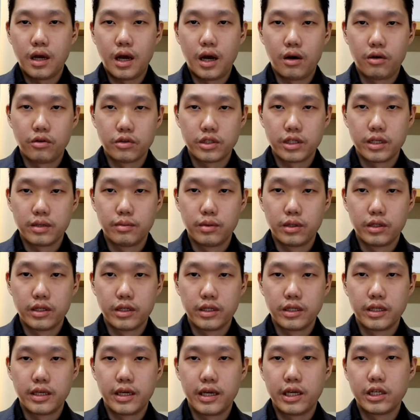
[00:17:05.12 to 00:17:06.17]
I was able to
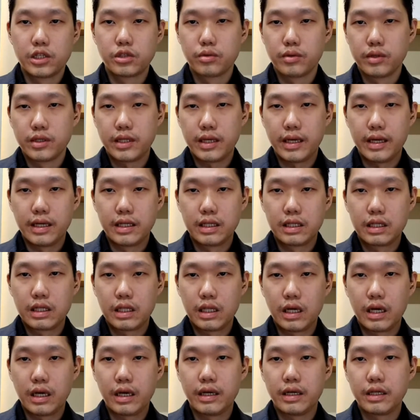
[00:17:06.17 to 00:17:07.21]
engage with end
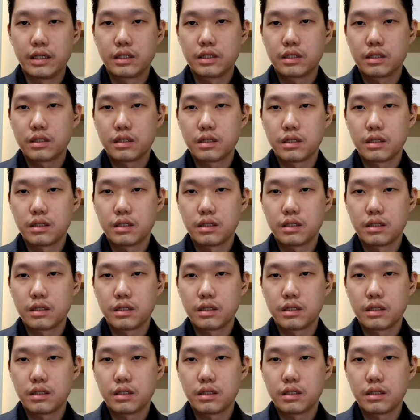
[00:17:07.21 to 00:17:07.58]
clients